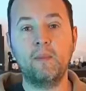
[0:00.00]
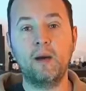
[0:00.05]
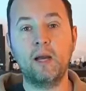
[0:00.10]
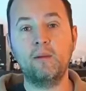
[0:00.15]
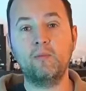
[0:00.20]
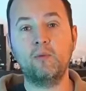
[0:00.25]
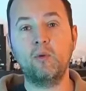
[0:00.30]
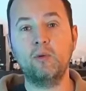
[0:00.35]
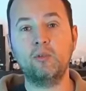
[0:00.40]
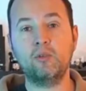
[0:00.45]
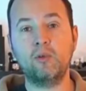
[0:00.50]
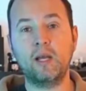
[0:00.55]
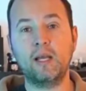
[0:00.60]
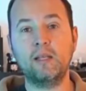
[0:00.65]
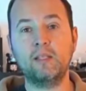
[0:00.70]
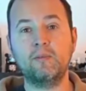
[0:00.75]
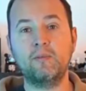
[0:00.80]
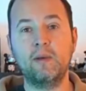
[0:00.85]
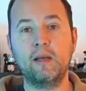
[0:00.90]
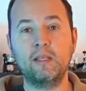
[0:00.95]
I have also
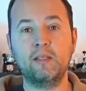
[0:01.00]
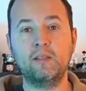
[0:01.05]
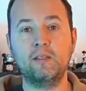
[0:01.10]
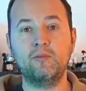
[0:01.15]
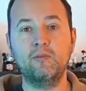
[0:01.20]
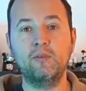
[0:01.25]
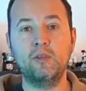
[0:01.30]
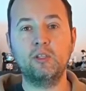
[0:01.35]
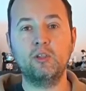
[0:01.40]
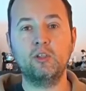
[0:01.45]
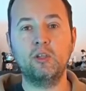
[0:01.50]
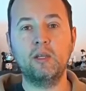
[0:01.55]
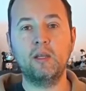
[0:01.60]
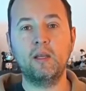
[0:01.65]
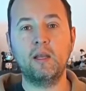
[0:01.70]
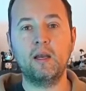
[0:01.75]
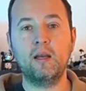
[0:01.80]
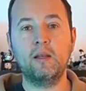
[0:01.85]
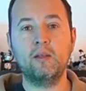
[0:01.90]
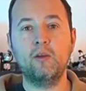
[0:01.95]
activated the feature
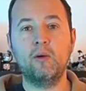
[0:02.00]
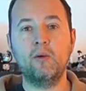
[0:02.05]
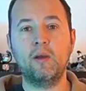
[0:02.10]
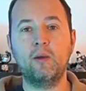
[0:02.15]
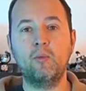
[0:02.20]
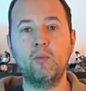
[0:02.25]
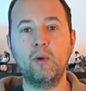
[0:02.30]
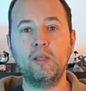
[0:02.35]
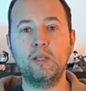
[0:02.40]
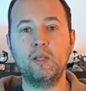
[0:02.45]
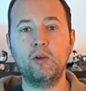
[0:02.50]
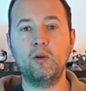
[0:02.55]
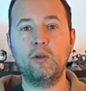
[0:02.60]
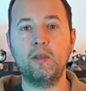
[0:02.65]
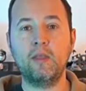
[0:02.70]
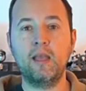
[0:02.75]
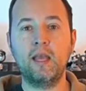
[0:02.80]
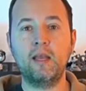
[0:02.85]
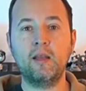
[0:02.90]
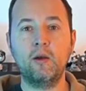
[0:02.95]
so that when the
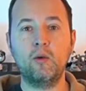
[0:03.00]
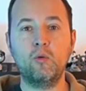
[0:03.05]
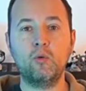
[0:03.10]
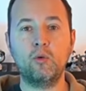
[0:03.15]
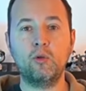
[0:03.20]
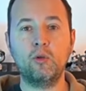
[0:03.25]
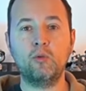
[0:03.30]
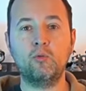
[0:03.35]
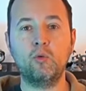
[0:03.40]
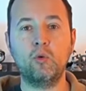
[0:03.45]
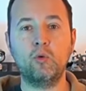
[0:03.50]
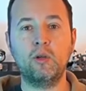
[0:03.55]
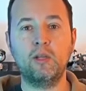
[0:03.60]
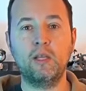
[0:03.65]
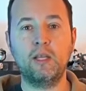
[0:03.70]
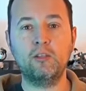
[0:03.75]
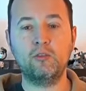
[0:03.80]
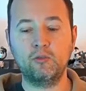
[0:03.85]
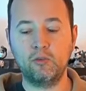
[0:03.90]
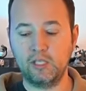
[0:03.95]
container or the roller
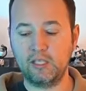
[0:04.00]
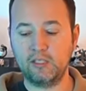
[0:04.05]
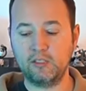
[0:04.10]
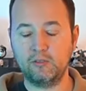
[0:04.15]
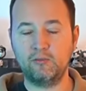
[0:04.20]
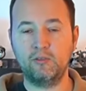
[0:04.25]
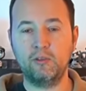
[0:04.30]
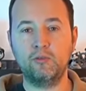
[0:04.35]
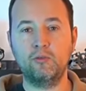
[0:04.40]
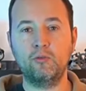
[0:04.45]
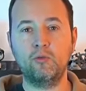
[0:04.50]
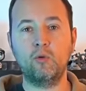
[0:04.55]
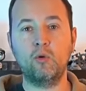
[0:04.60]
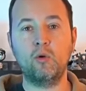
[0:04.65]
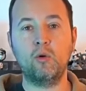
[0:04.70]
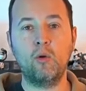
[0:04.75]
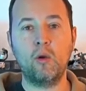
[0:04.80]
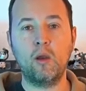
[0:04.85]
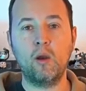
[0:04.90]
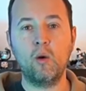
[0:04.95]
gets relatively
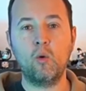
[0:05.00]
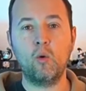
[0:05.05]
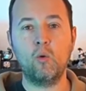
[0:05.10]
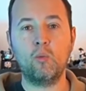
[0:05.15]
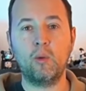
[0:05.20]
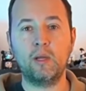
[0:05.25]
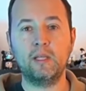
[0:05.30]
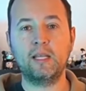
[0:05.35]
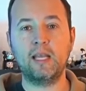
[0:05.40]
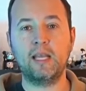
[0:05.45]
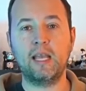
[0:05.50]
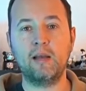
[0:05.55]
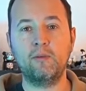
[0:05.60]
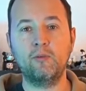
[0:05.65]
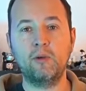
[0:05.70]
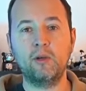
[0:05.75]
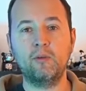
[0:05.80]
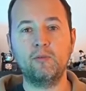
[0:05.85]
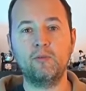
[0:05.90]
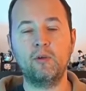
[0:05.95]
full, or when the
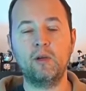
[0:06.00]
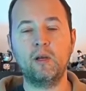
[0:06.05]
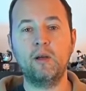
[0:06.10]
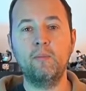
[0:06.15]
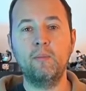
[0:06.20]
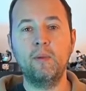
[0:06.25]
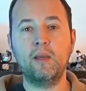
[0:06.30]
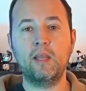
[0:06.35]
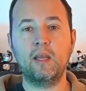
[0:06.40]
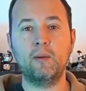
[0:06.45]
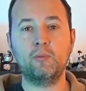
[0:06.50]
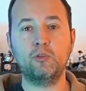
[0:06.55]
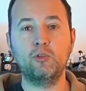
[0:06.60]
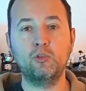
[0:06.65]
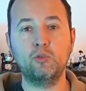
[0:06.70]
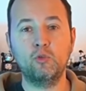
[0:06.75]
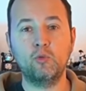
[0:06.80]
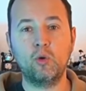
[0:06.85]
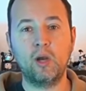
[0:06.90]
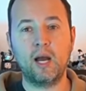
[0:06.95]
level of dirt becomes
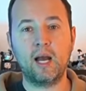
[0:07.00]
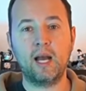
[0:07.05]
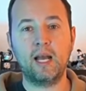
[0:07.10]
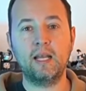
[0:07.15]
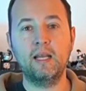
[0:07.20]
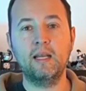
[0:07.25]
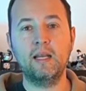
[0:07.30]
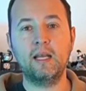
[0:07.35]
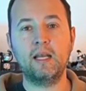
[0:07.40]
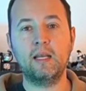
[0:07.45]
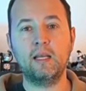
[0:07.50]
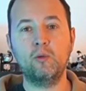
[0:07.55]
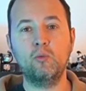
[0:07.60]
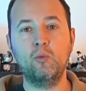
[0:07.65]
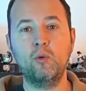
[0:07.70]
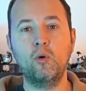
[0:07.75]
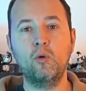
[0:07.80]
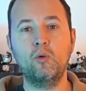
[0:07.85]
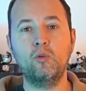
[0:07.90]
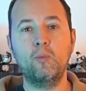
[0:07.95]
too high, it
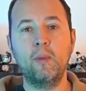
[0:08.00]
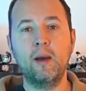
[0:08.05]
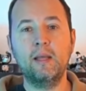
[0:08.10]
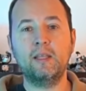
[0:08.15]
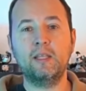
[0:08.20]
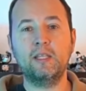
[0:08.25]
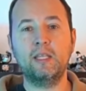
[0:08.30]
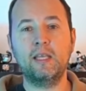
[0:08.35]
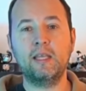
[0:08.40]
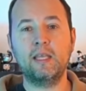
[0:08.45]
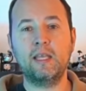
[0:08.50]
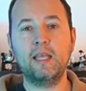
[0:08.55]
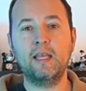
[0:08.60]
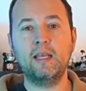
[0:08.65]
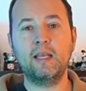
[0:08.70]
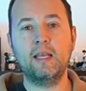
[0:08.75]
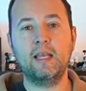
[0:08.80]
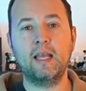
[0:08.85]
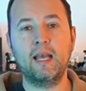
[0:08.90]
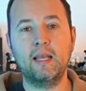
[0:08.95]
will automatically clean
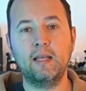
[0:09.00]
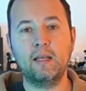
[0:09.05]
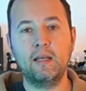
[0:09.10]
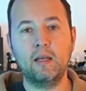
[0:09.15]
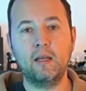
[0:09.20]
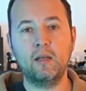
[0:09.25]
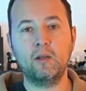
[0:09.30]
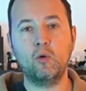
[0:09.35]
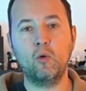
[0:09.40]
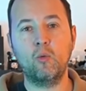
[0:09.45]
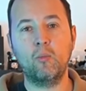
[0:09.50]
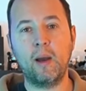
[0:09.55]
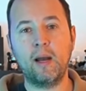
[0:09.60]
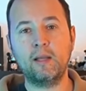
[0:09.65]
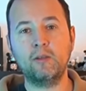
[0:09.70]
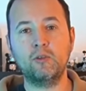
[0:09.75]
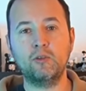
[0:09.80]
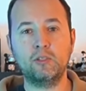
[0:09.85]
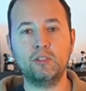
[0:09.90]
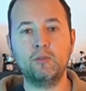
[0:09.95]
again, go back
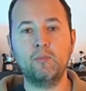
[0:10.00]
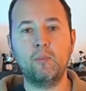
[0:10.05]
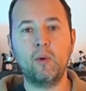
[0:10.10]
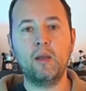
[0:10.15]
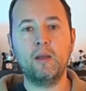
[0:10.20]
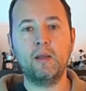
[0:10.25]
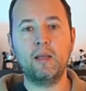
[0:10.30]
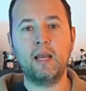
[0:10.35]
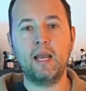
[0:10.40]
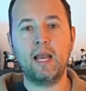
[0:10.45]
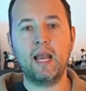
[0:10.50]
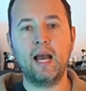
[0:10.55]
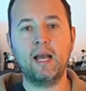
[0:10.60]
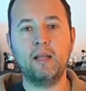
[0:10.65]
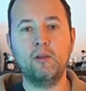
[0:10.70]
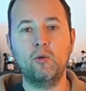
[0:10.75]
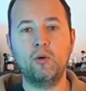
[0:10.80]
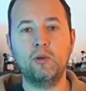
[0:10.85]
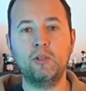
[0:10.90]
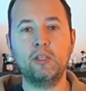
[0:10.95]
to the spot,
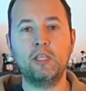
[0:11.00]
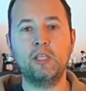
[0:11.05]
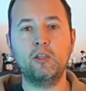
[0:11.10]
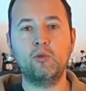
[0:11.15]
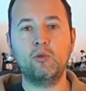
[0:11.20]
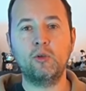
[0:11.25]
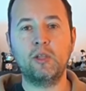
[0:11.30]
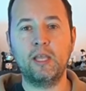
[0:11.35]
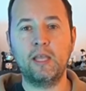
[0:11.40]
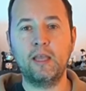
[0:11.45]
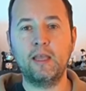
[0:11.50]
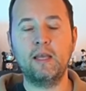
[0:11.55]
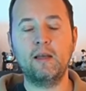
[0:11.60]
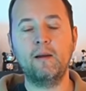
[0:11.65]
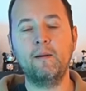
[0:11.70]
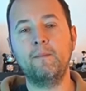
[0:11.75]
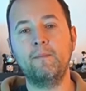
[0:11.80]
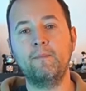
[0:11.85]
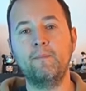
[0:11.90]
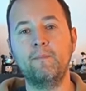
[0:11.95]
and continue cleaning.